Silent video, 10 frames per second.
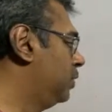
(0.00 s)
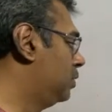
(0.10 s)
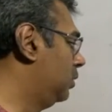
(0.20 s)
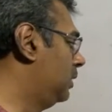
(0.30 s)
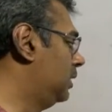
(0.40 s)

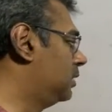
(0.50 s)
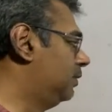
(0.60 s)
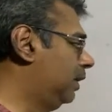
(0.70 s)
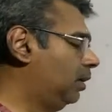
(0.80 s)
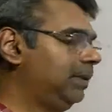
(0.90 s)
So
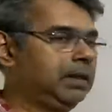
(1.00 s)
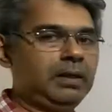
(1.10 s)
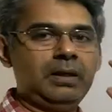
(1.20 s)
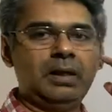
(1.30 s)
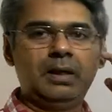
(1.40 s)
this
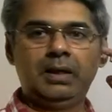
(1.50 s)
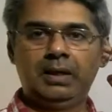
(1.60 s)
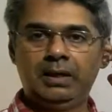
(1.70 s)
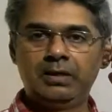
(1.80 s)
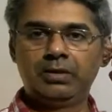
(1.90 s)
phenomenon
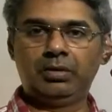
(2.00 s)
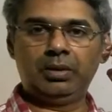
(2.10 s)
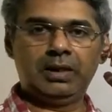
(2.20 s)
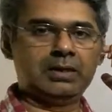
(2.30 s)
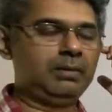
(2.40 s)
is
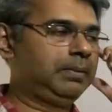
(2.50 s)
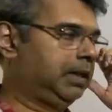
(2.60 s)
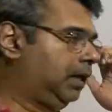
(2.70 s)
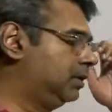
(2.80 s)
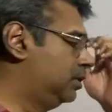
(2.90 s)
known as a
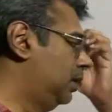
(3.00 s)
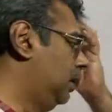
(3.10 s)
mirage.